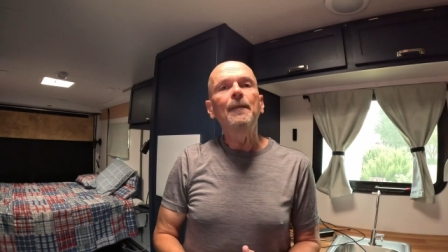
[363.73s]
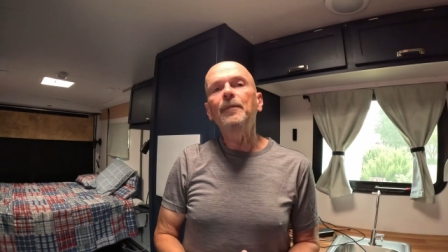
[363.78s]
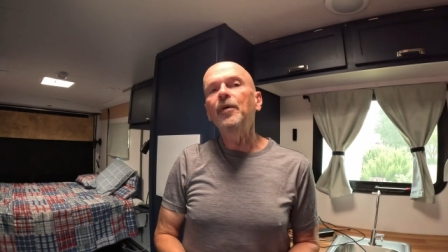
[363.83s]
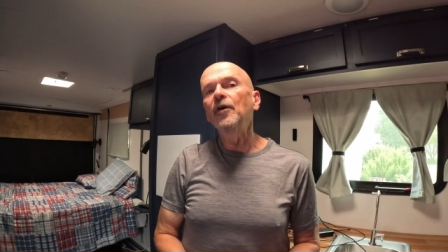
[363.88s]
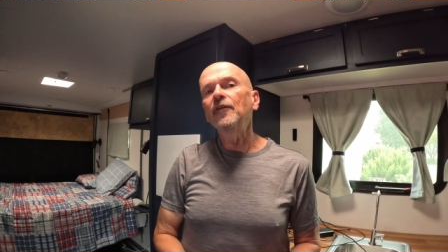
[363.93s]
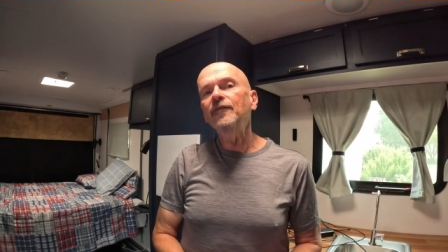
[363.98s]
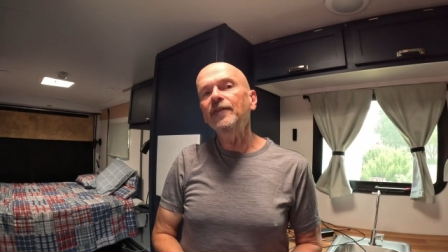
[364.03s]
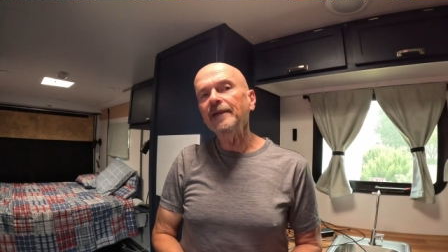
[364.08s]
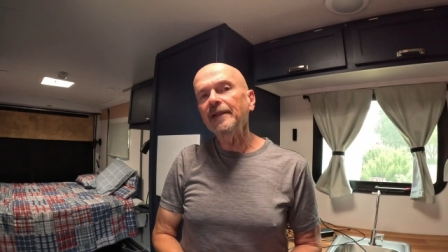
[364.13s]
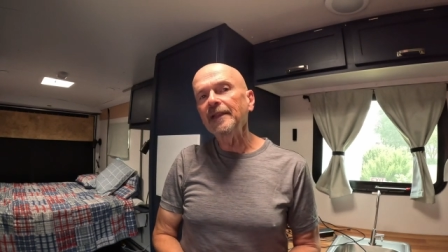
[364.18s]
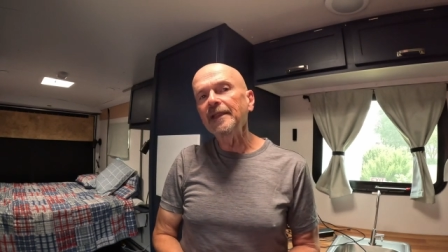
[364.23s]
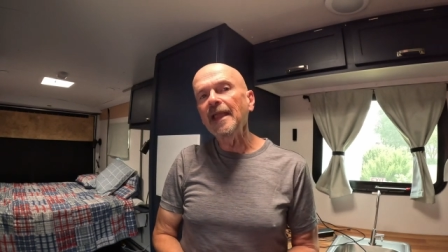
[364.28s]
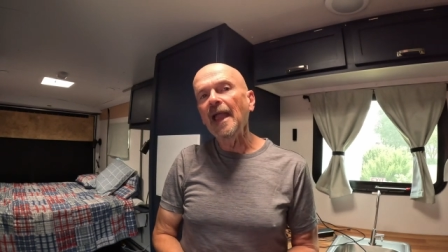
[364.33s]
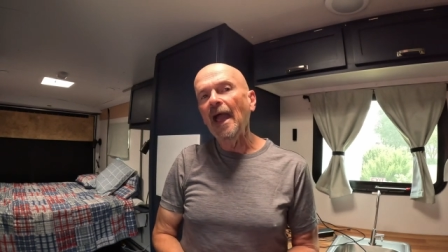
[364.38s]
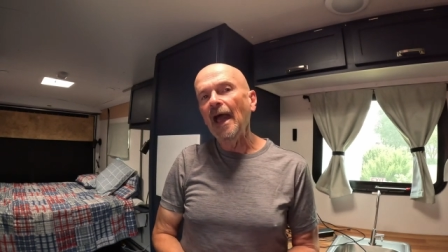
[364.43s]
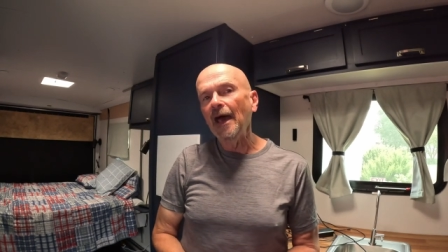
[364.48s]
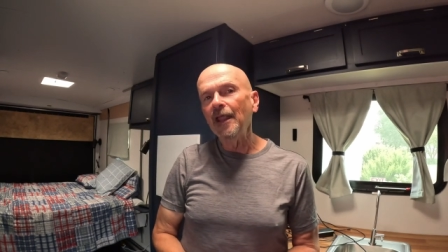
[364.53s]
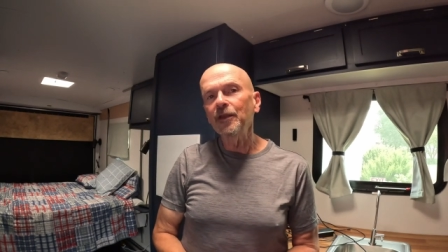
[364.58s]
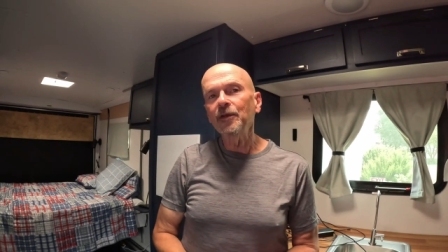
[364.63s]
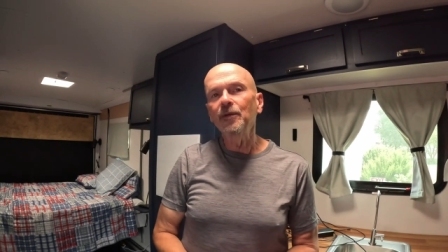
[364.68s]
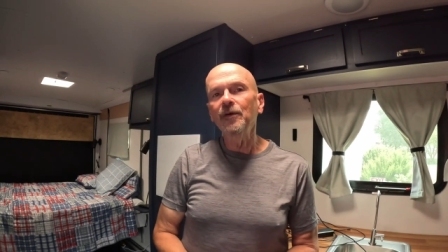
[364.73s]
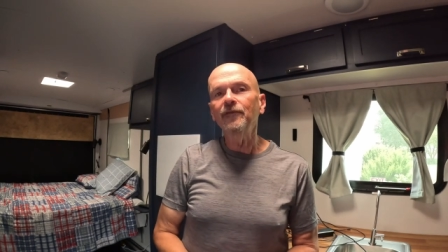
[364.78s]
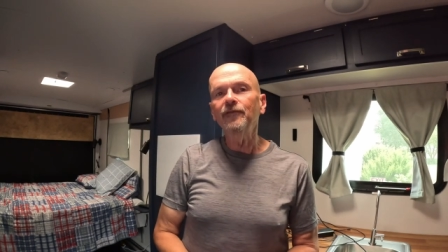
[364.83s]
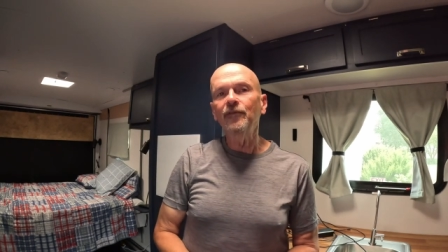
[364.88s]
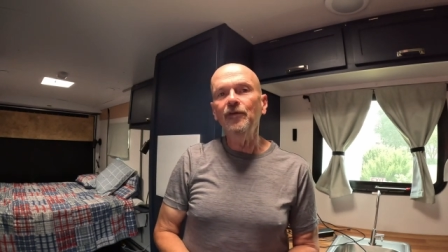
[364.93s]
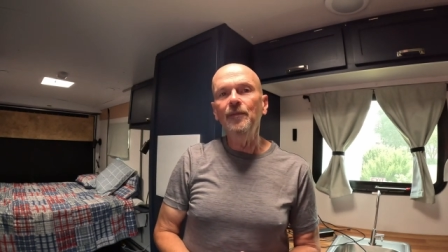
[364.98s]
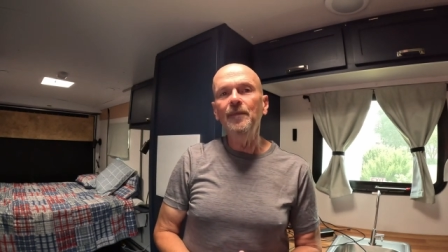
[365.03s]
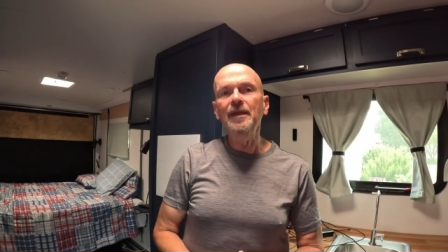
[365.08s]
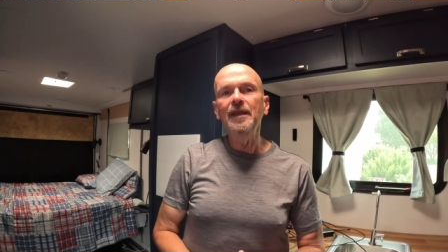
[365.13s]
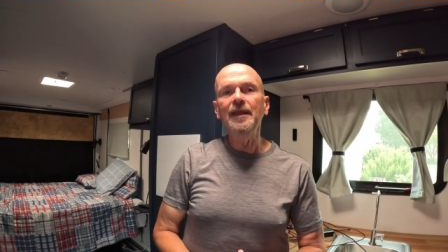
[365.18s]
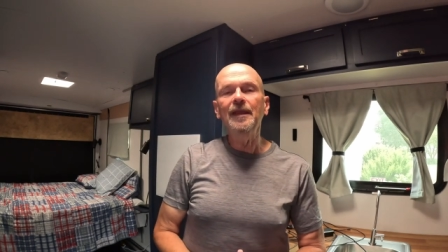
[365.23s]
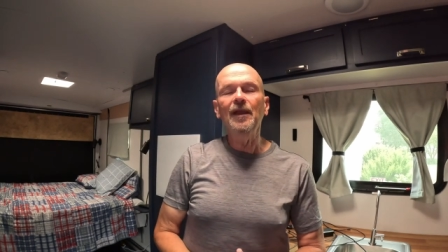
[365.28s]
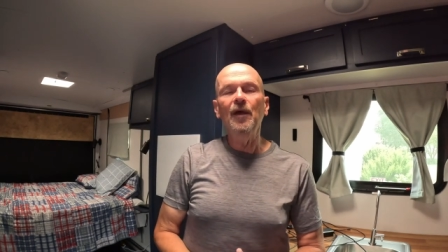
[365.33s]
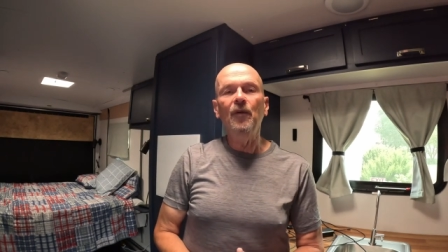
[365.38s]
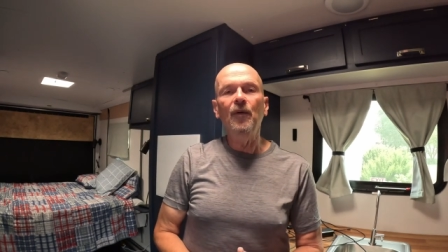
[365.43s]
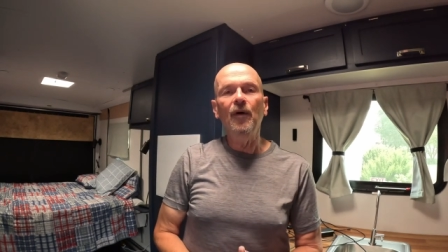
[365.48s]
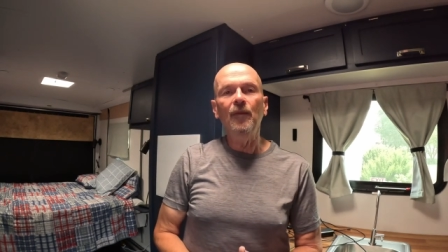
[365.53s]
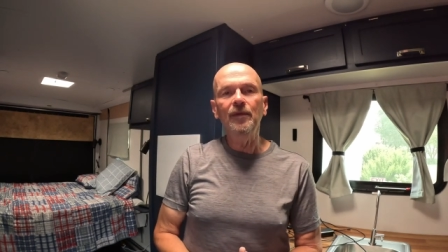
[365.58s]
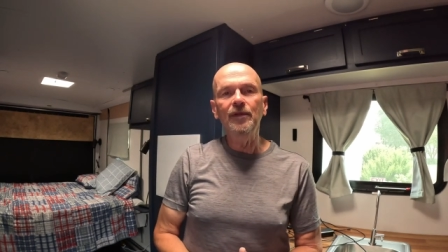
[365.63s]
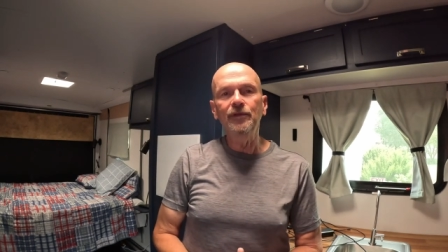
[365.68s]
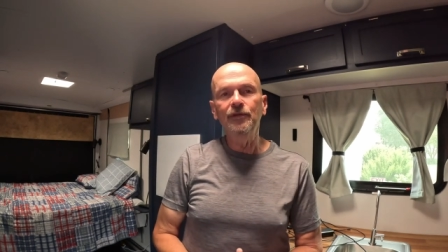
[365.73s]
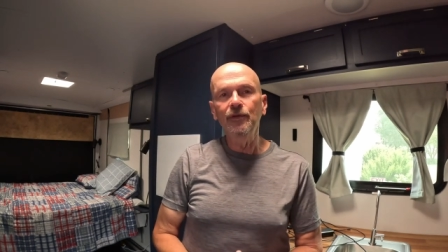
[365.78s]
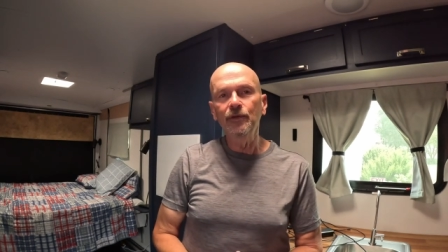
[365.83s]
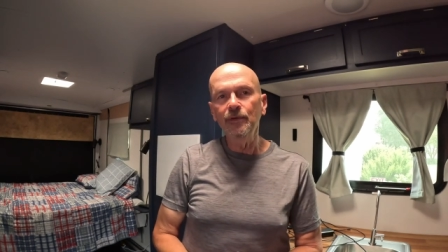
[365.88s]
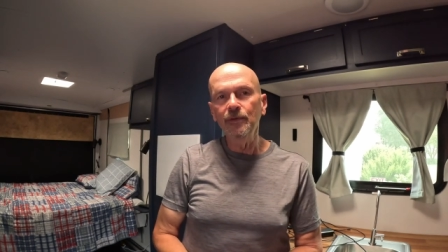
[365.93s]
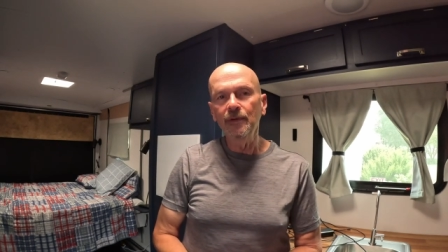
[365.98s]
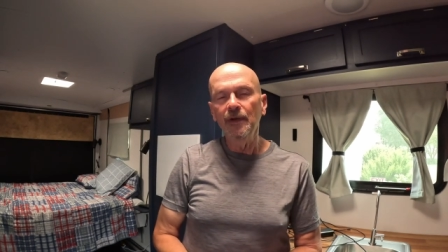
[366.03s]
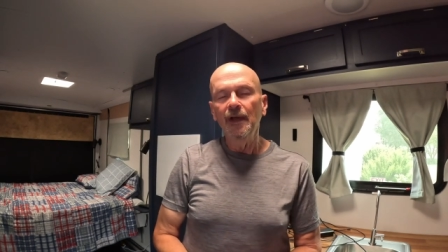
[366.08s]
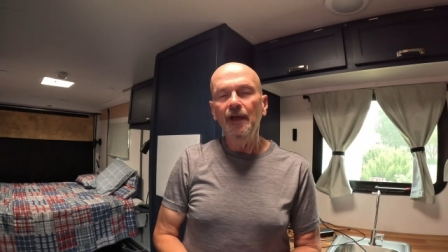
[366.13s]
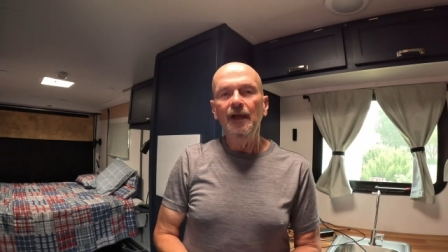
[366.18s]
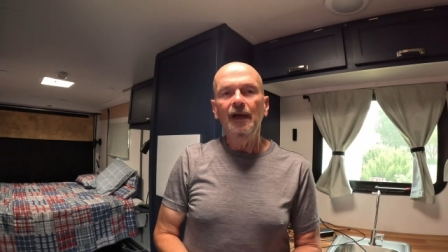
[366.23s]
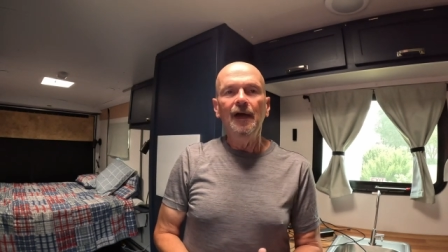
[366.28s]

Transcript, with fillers: Perfectly adequate for me and what we do.